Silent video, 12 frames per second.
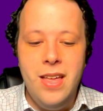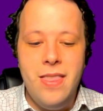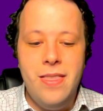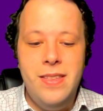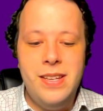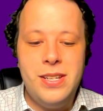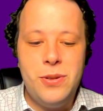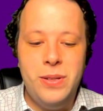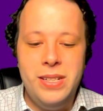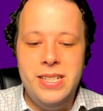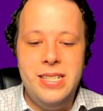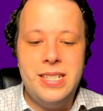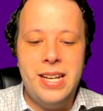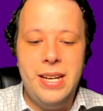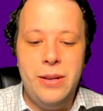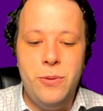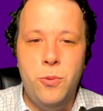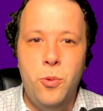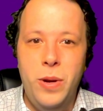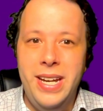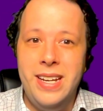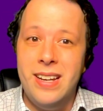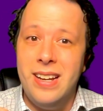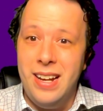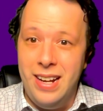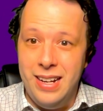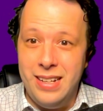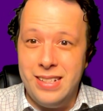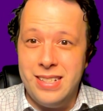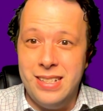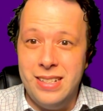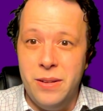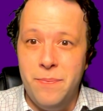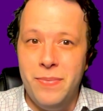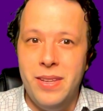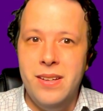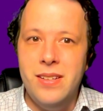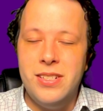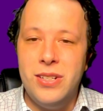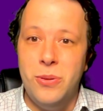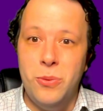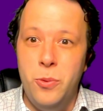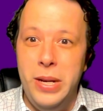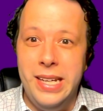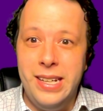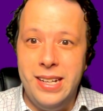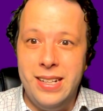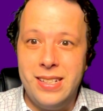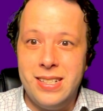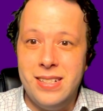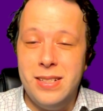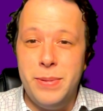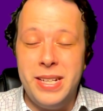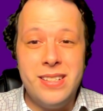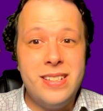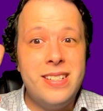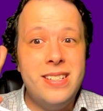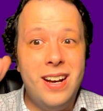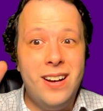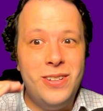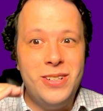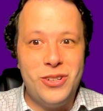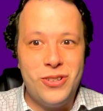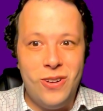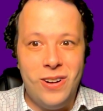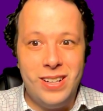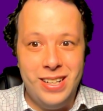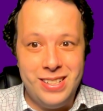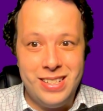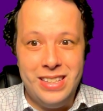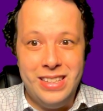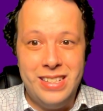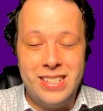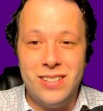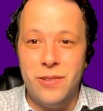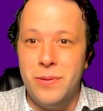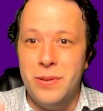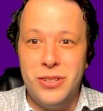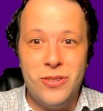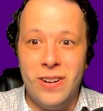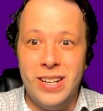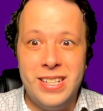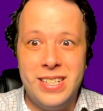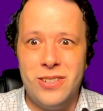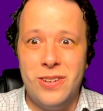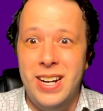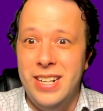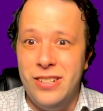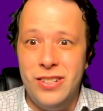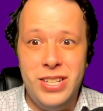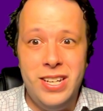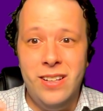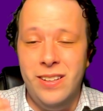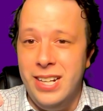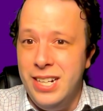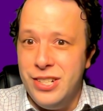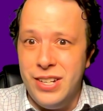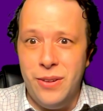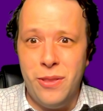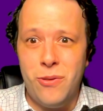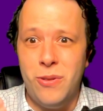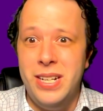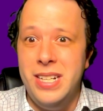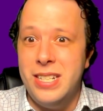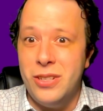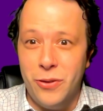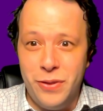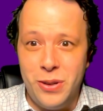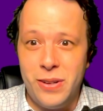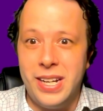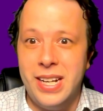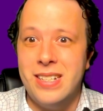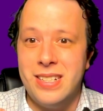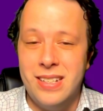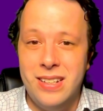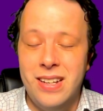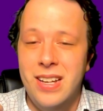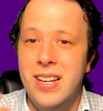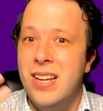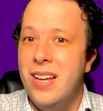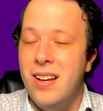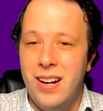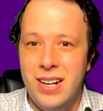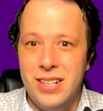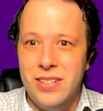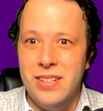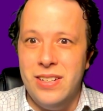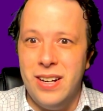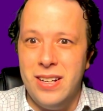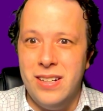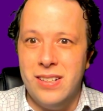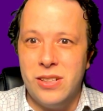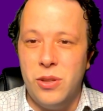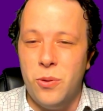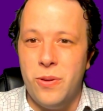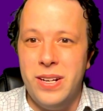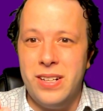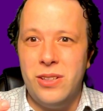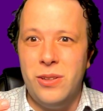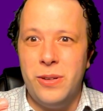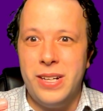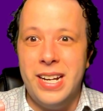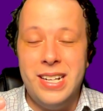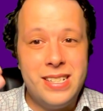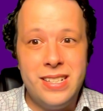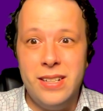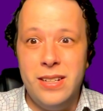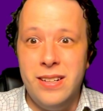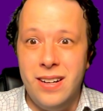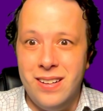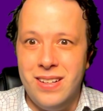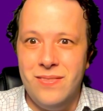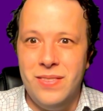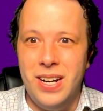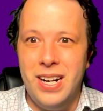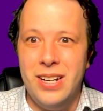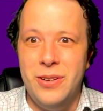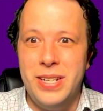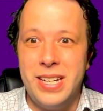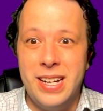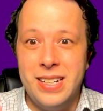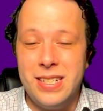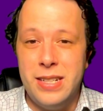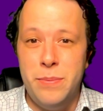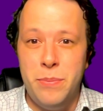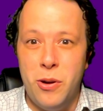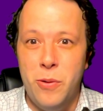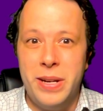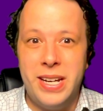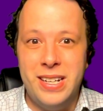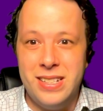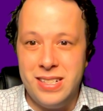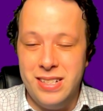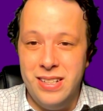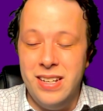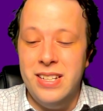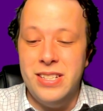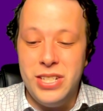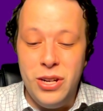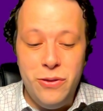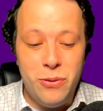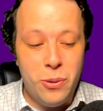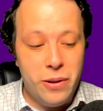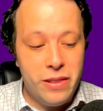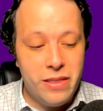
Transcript: This one is a weak acid. So weak acids, because it's not on your strong acid list. The strong acids are HCl, HNO3, sulfuric acid, uh, chloric, chloric acid, iodic acid, bromic acid, and so forth.